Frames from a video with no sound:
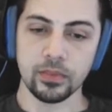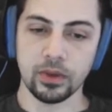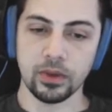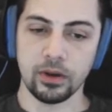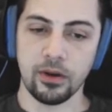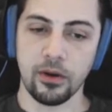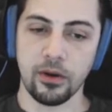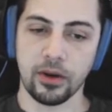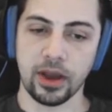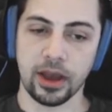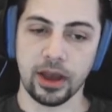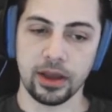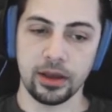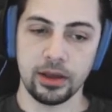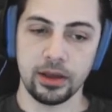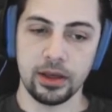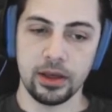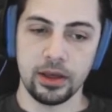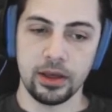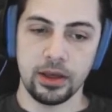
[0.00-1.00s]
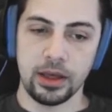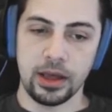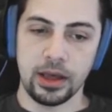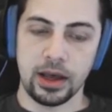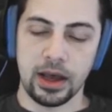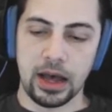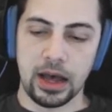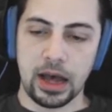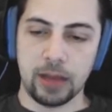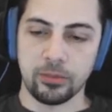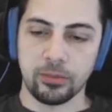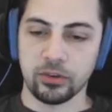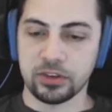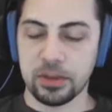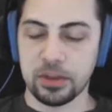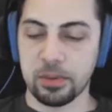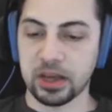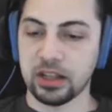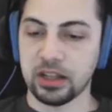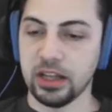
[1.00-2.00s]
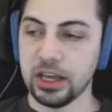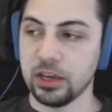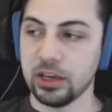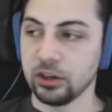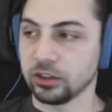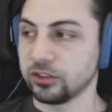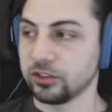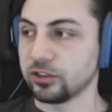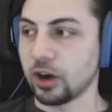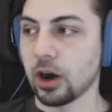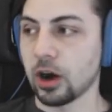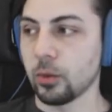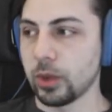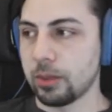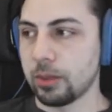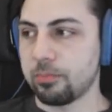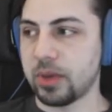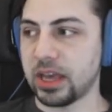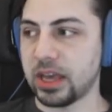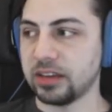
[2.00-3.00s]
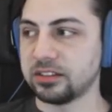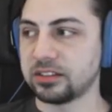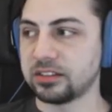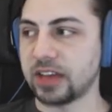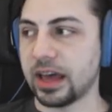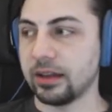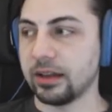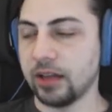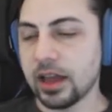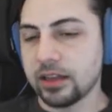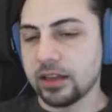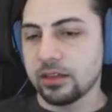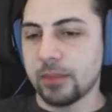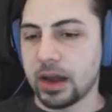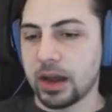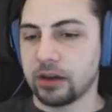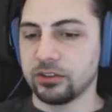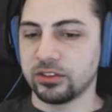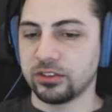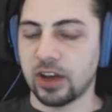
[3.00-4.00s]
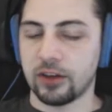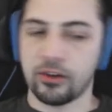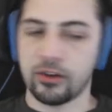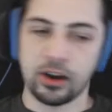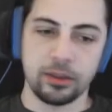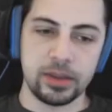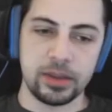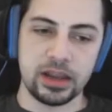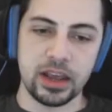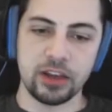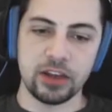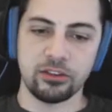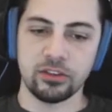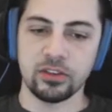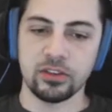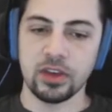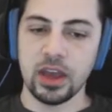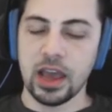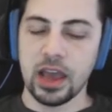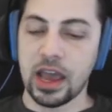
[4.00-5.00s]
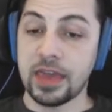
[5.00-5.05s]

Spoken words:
Okay. So typically you'll start with a base set like the Microsoft recommendations